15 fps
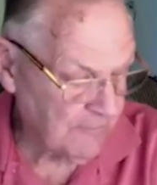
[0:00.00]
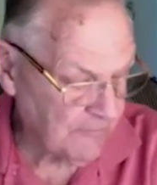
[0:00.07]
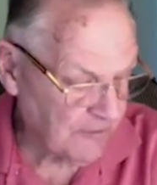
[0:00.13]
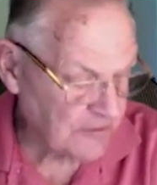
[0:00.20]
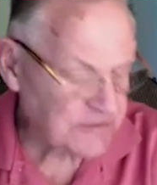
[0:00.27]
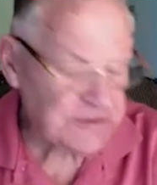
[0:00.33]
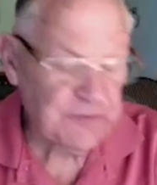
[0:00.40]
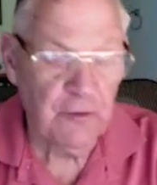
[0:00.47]

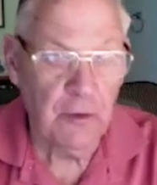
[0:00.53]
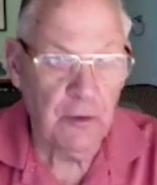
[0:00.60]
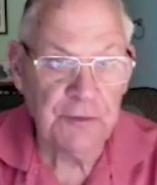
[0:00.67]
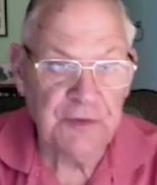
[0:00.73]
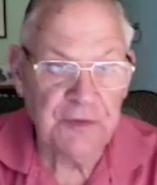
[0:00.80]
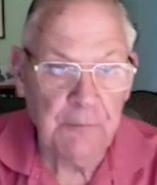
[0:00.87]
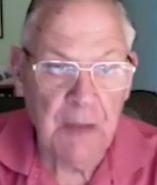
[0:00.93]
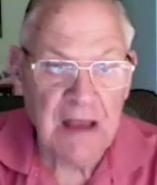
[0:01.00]
first of
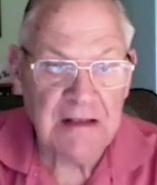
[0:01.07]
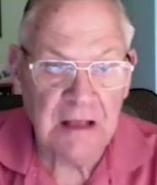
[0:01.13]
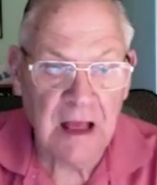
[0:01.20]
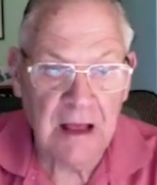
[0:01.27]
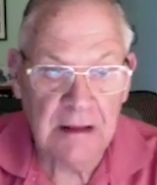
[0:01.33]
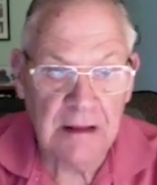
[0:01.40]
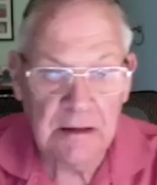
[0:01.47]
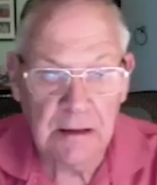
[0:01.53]
all, to make
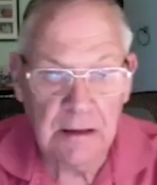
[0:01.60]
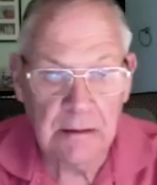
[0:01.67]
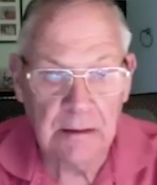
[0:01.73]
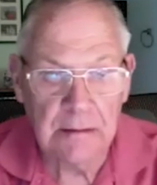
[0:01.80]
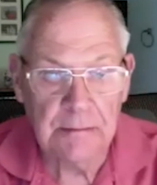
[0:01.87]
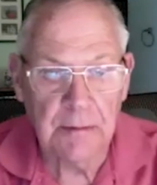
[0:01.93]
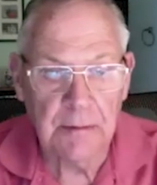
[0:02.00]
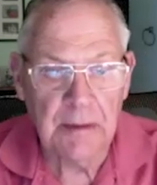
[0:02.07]
that
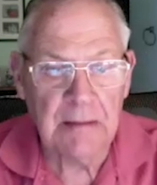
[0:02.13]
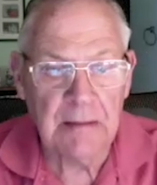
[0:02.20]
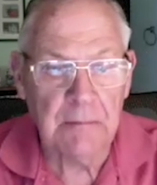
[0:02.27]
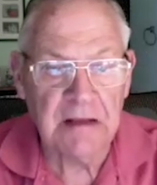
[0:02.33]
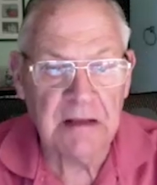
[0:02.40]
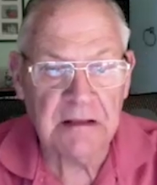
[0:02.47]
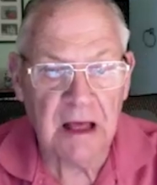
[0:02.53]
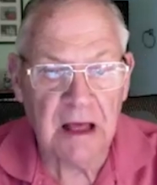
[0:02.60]

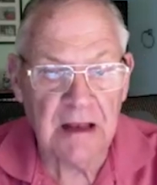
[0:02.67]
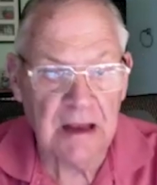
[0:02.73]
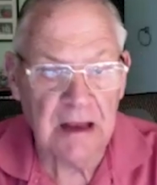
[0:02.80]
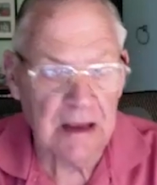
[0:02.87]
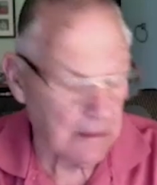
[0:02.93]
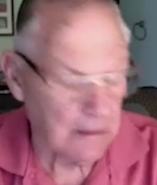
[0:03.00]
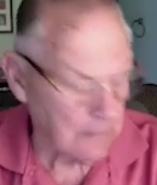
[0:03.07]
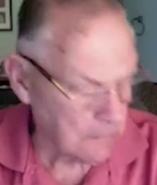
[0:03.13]

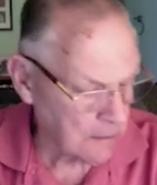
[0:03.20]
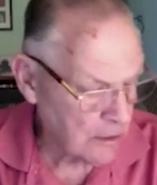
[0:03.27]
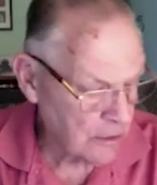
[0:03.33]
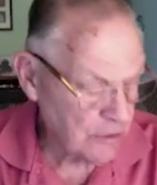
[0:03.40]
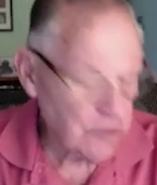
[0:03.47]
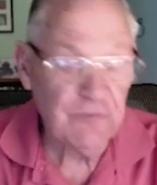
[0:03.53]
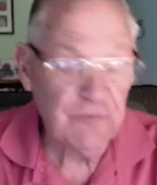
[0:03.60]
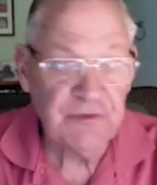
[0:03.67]
hail,
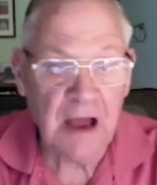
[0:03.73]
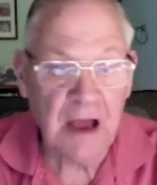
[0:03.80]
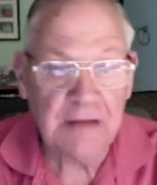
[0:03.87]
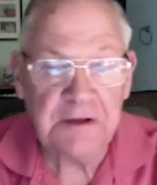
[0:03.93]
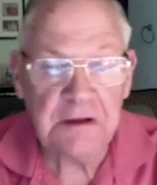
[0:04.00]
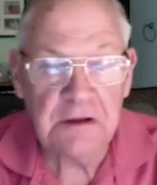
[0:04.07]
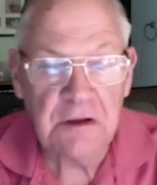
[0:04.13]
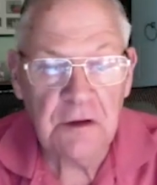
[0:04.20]
you've
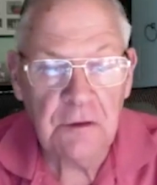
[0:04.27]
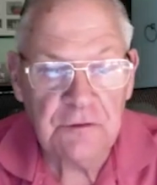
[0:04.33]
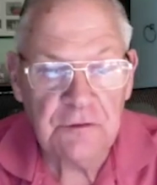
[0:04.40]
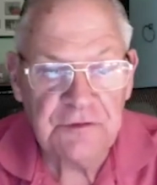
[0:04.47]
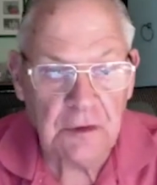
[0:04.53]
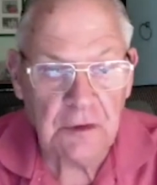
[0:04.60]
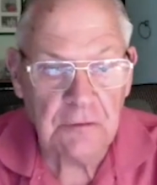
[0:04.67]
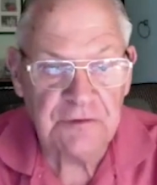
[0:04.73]
got to
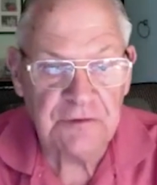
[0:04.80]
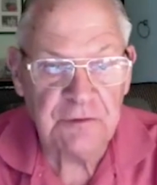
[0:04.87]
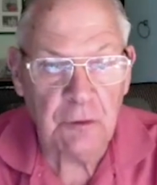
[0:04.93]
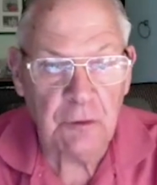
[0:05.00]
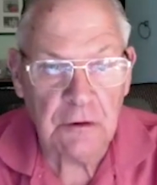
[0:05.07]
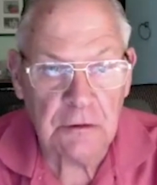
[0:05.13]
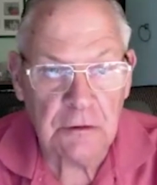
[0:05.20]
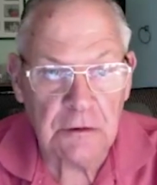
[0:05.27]
use those
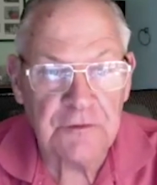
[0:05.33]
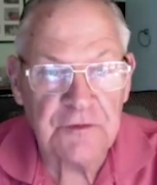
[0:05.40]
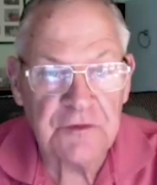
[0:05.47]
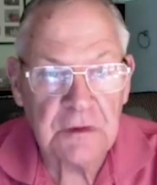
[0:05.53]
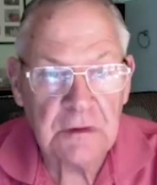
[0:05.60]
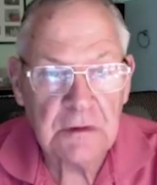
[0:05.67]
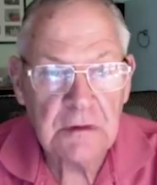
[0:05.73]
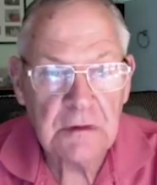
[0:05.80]
words.